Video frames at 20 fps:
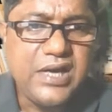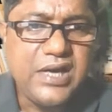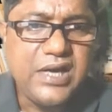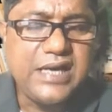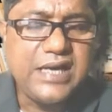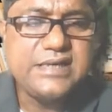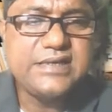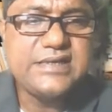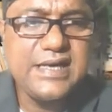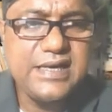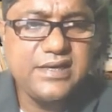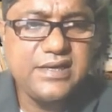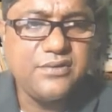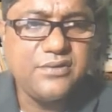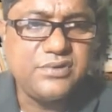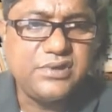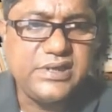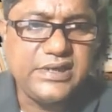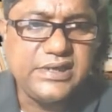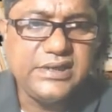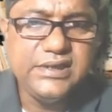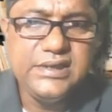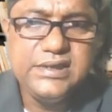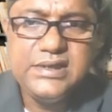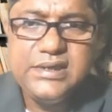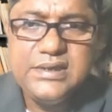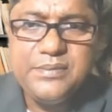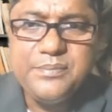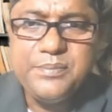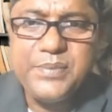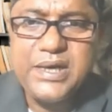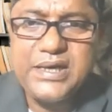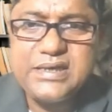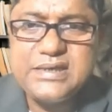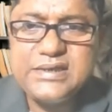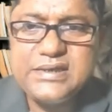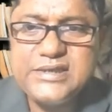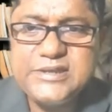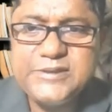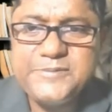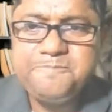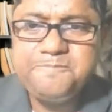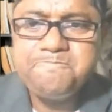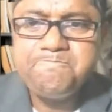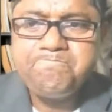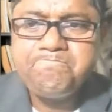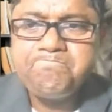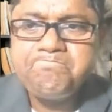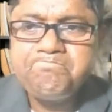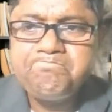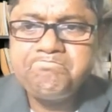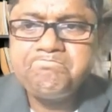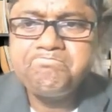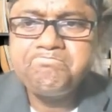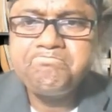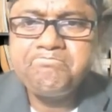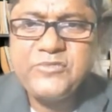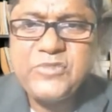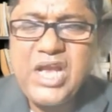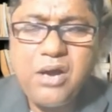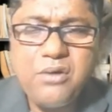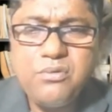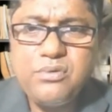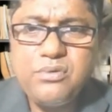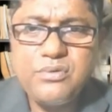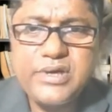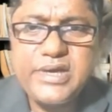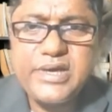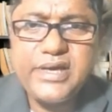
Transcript: I tried out there, but now,